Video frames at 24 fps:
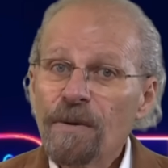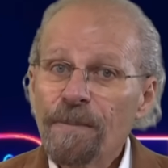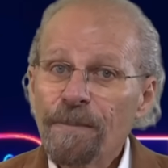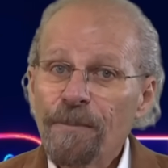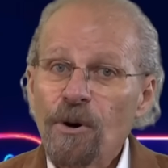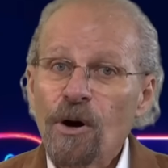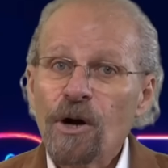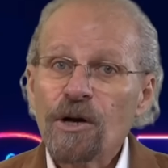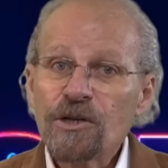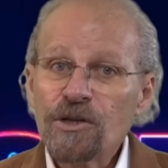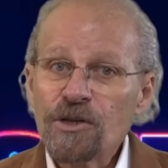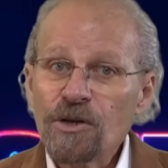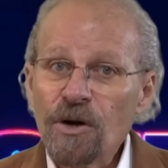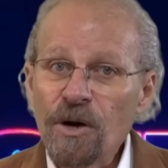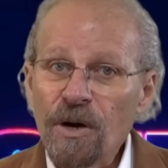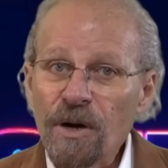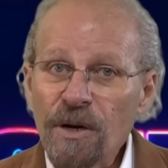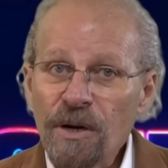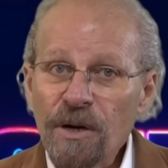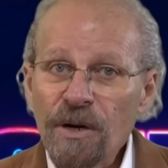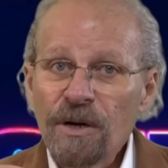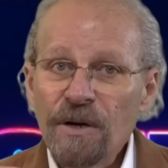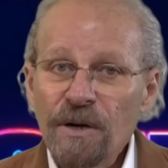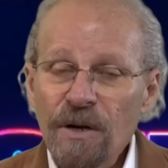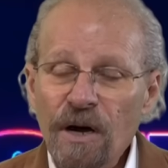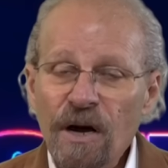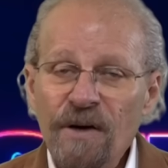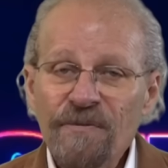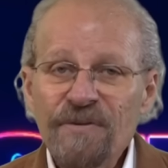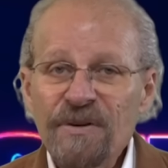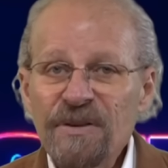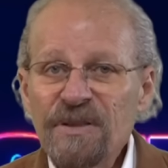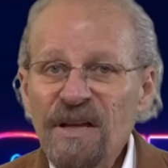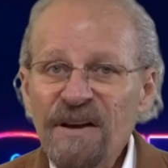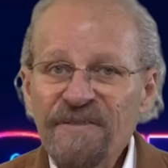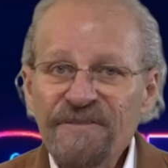partook of
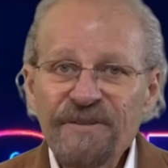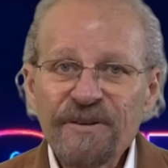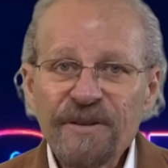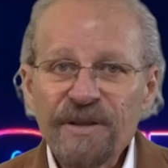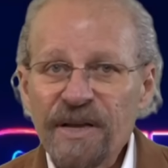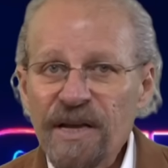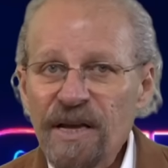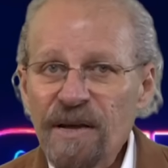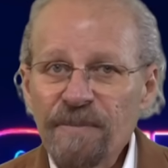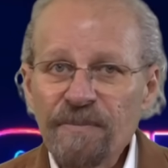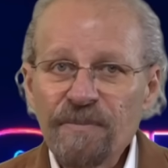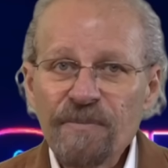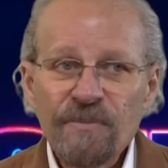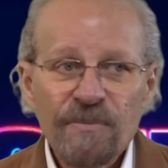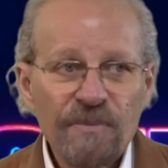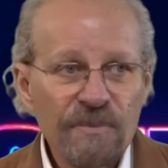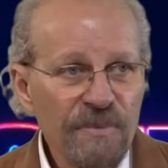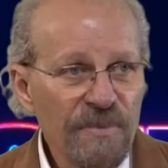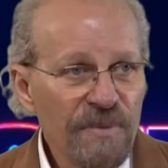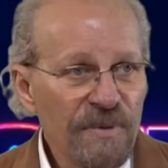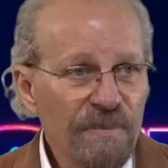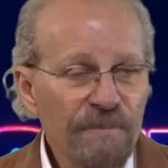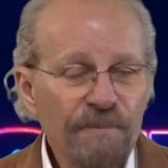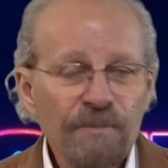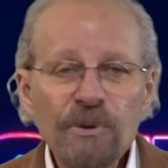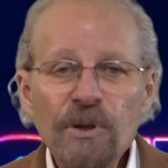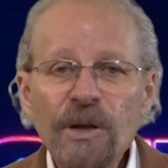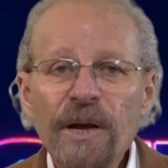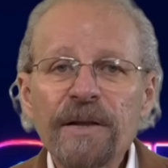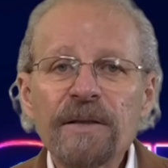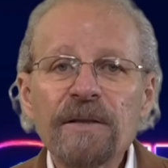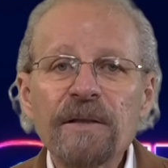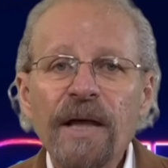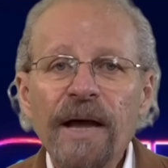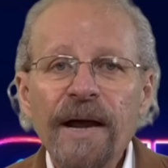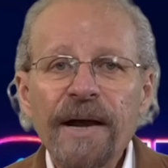the Nephilim
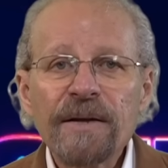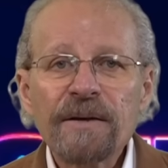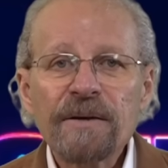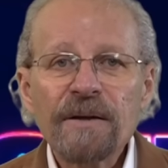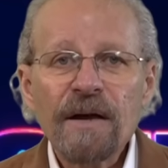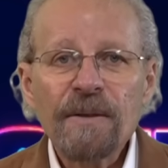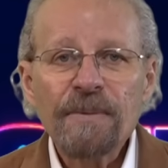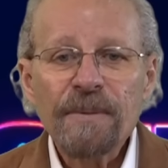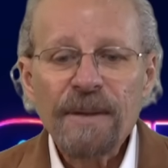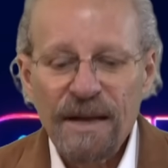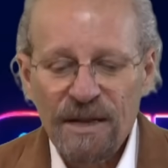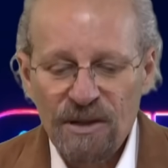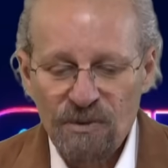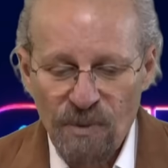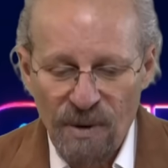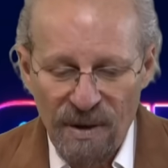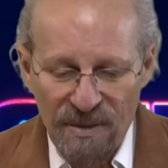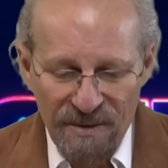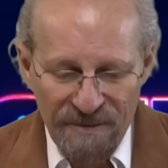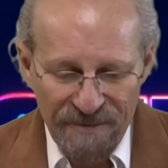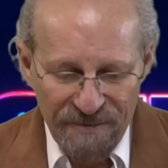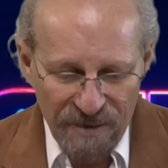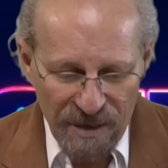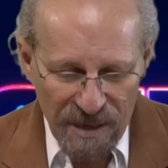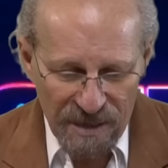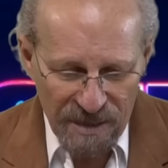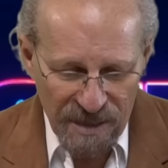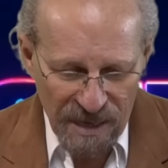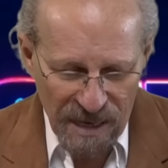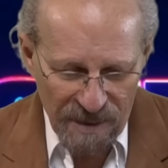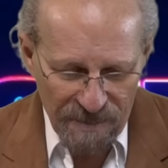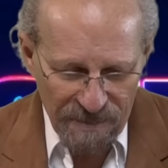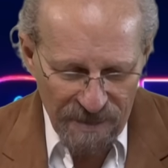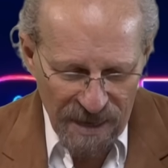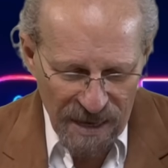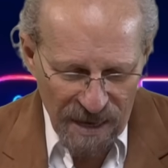bloodline. And that's why the flood
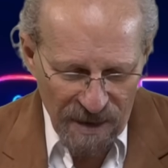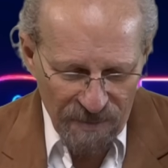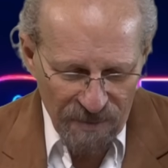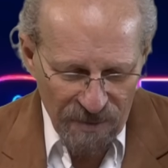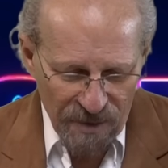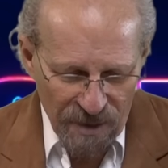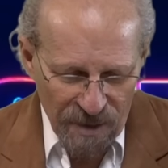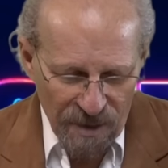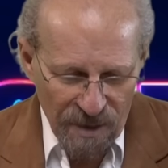came down.